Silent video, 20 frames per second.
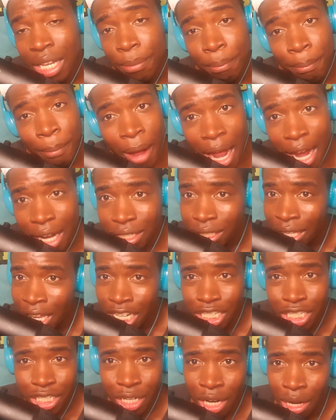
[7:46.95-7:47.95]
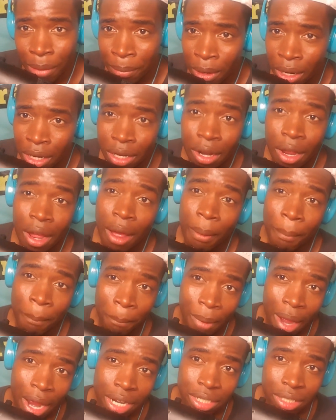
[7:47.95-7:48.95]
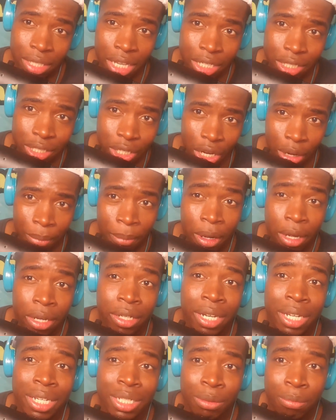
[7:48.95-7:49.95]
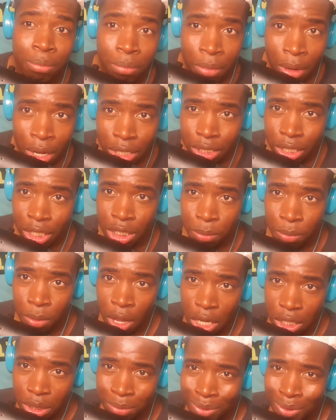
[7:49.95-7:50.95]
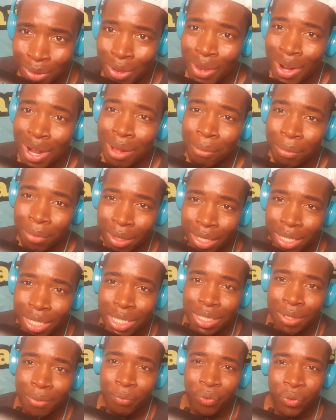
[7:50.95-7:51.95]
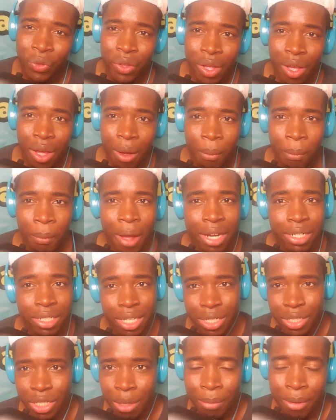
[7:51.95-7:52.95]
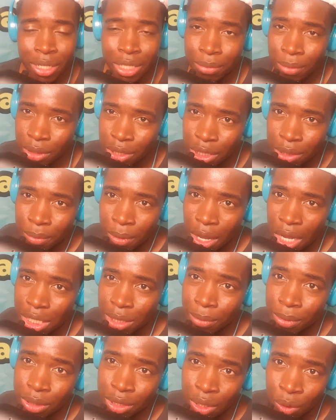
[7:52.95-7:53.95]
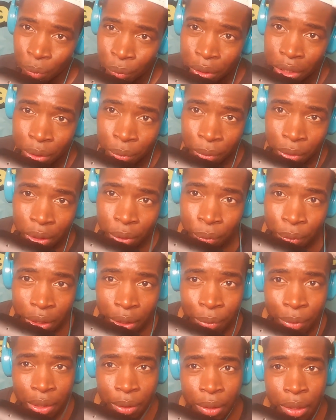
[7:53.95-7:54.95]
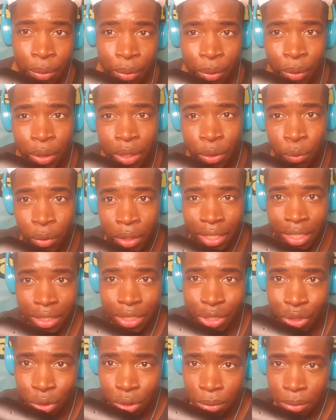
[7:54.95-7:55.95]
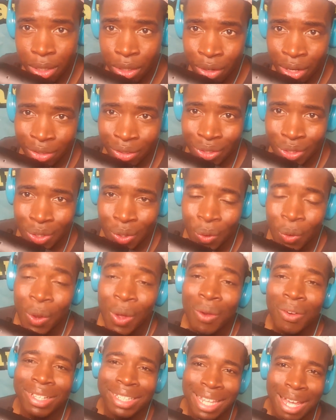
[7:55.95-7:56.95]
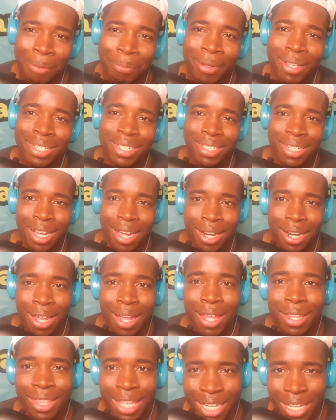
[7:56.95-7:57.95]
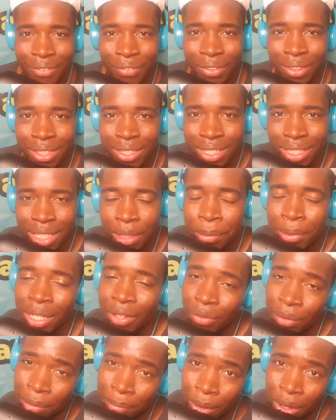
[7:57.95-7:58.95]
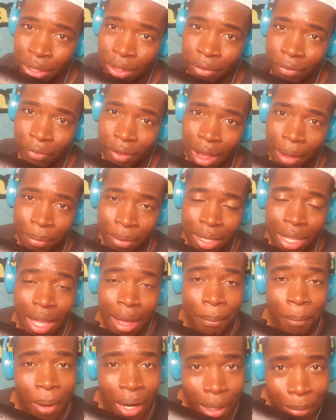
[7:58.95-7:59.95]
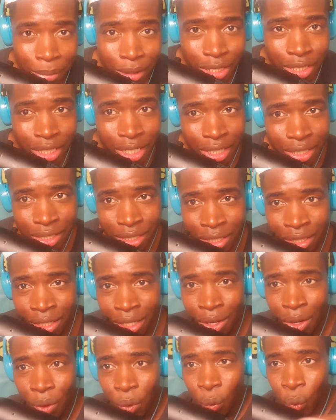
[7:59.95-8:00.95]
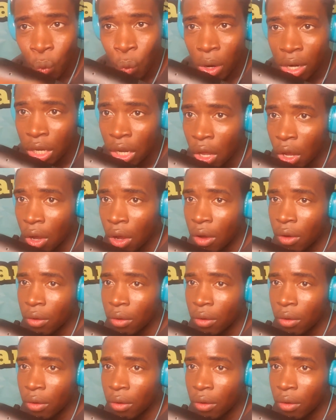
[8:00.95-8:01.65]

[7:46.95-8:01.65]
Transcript: Mash that share button. Mash that share button as much as possible. Please mash that share button as much as possible because I really, really, really, really, really, really, need want to get this YouTube channel out there. So, with that being said, thank you for listening. Thank you for being part of the family. My name is JT. One love.